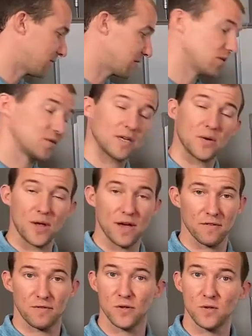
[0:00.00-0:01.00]
So say we
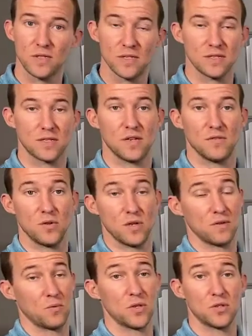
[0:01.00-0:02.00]
have a food
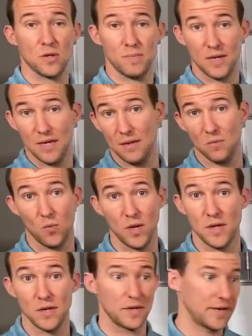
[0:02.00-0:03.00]
sensitivity, we shouldn't be eating
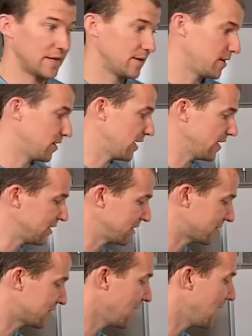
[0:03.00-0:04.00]
wheat or dairy or
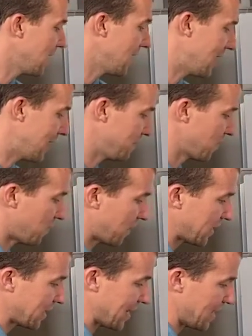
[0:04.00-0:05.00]
eggs. The
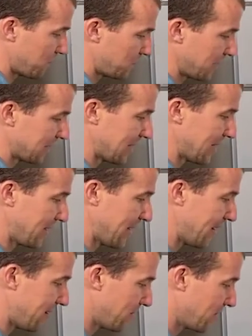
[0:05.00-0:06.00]
body can't break that
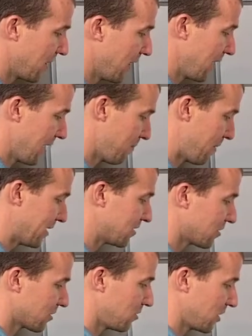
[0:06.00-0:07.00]
down, and
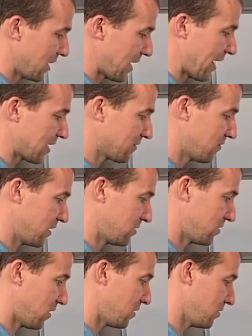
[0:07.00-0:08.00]
basically it activates
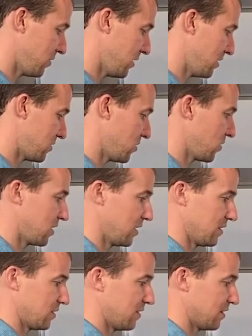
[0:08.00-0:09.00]
zonulin to
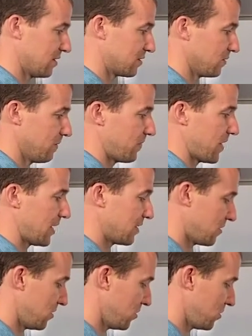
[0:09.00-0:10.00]
get this
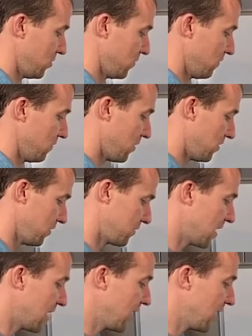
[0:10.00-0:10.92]
lymphatic tissue involved.